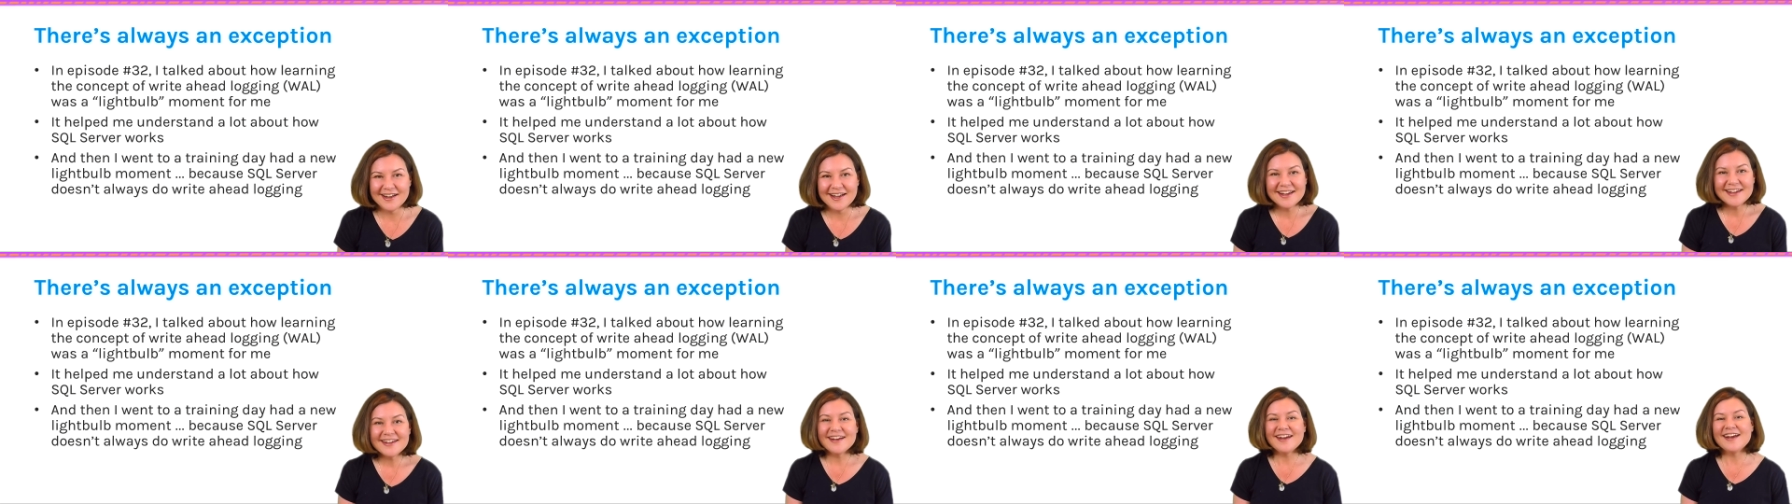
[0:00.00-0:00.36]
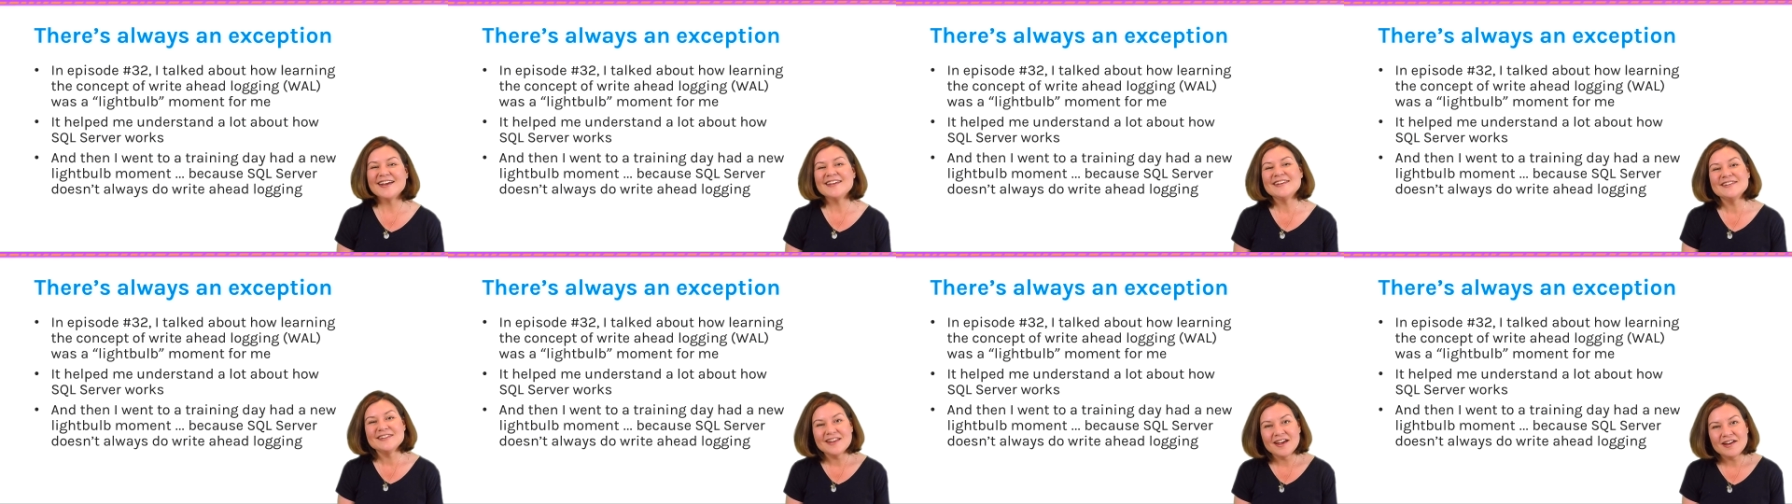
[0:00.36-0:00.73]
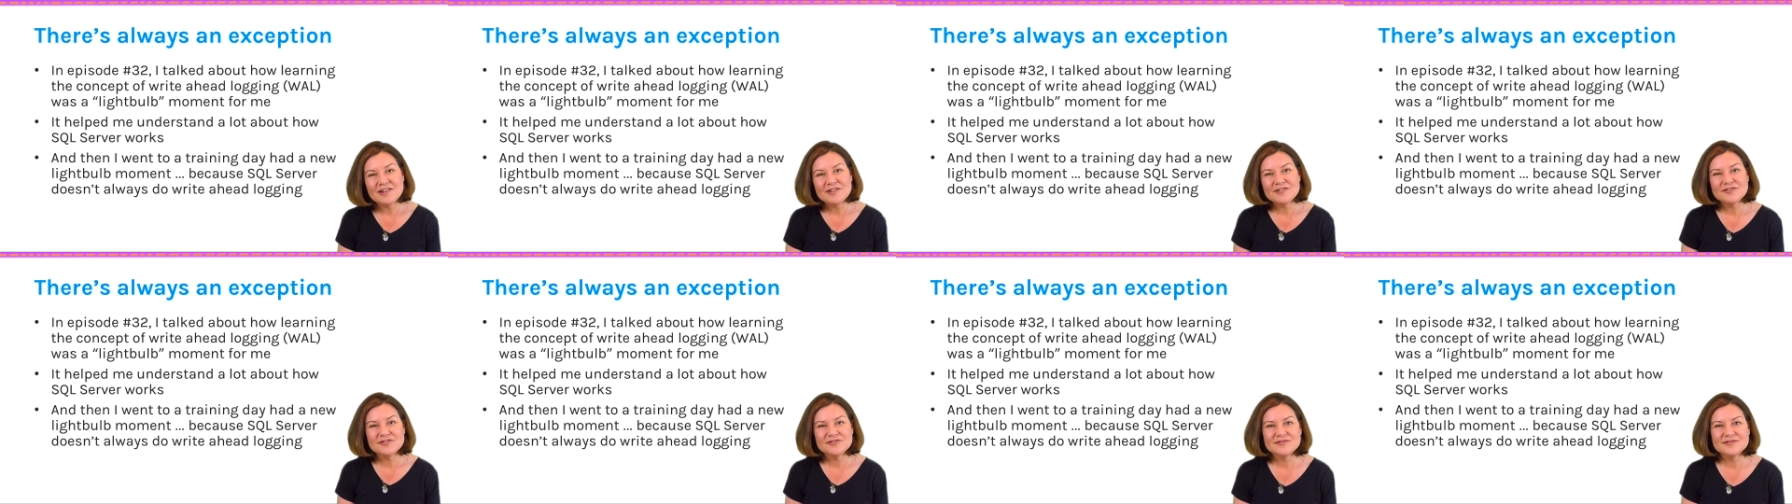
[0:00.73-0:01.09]
I, I
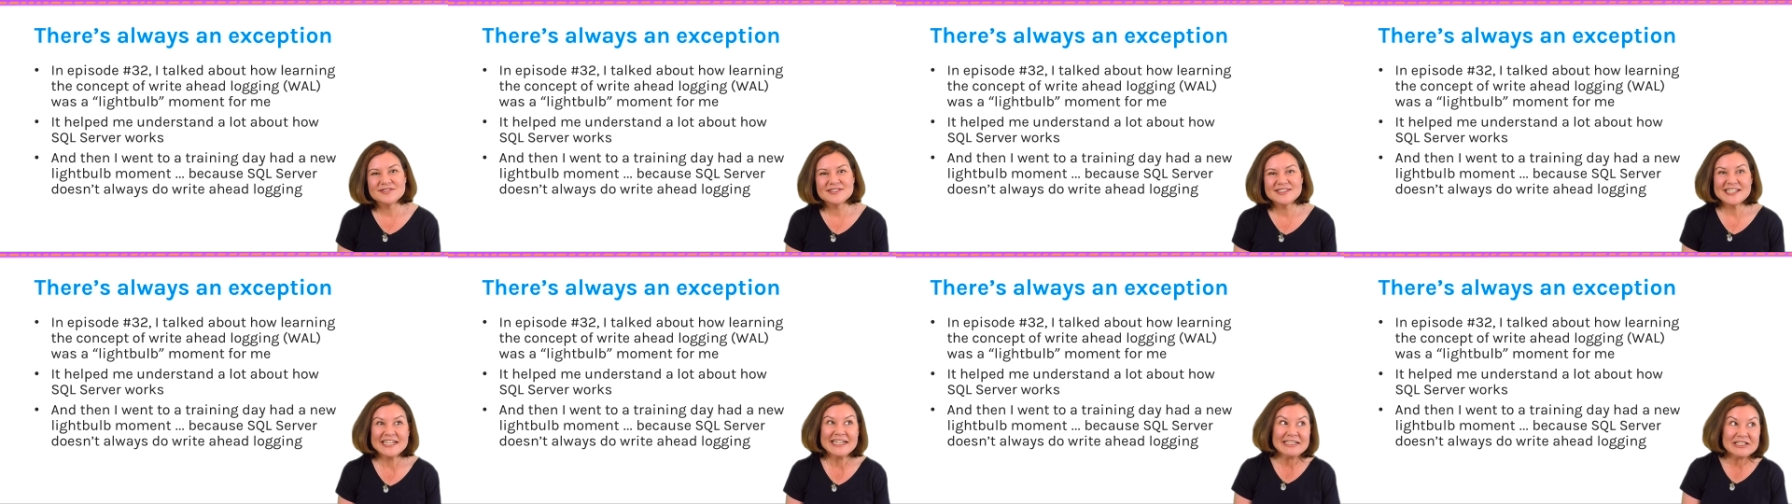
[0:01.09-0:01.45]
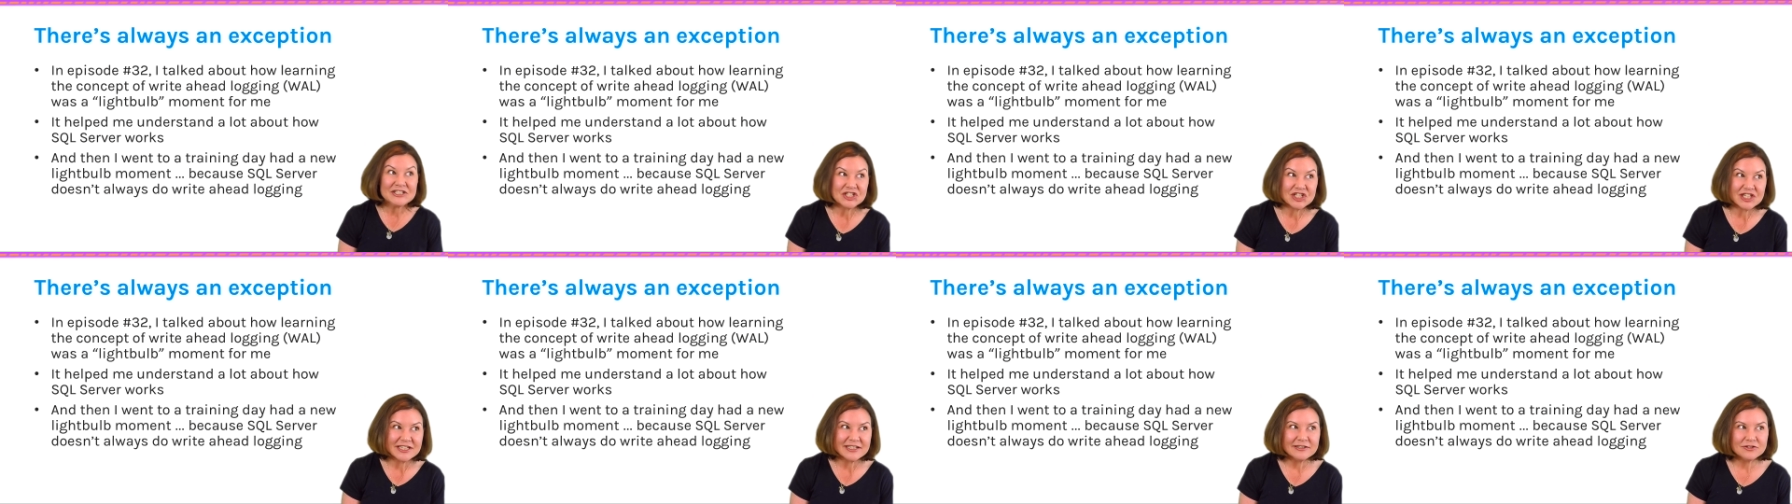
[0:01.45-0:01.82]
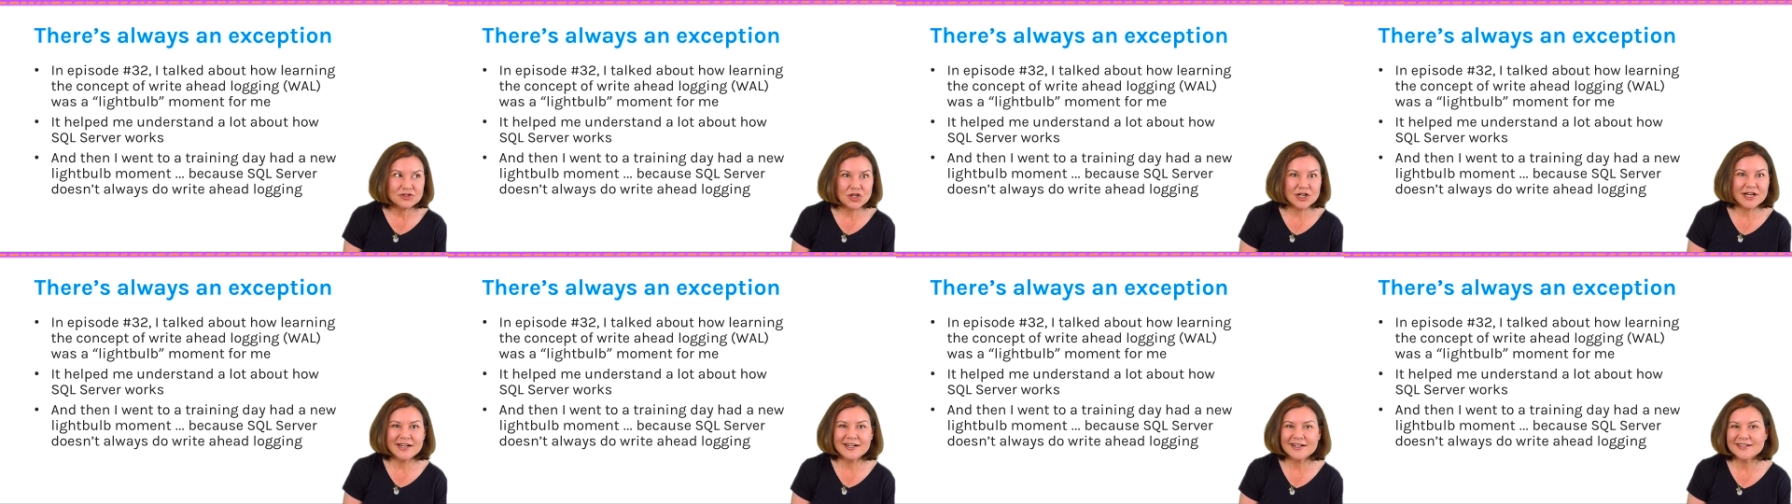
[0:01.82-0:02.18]
love teaching
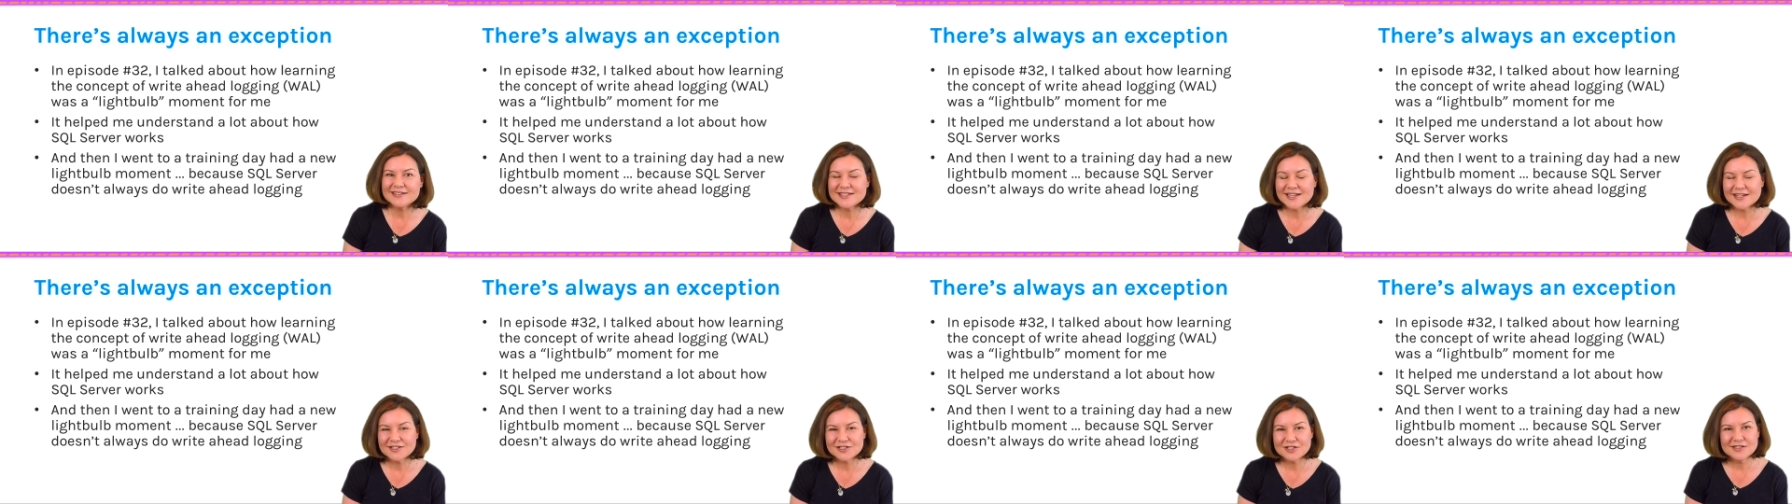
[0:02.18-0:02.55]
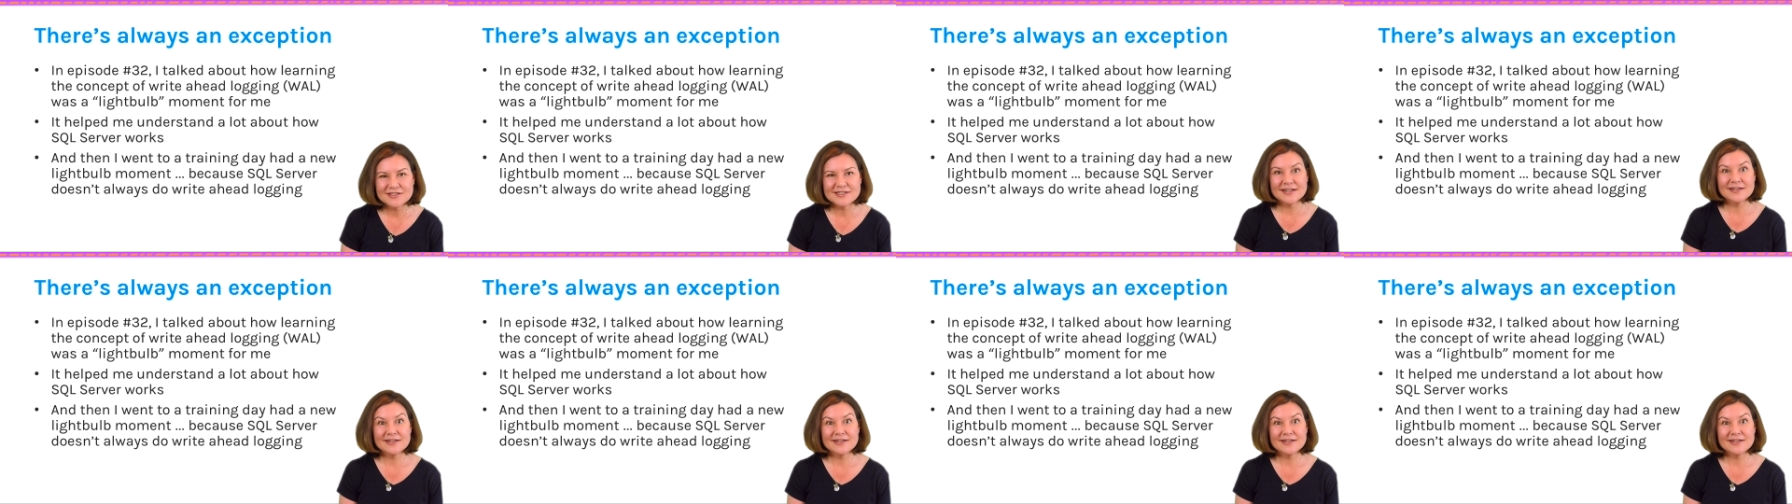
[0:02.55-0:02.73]
training sessions.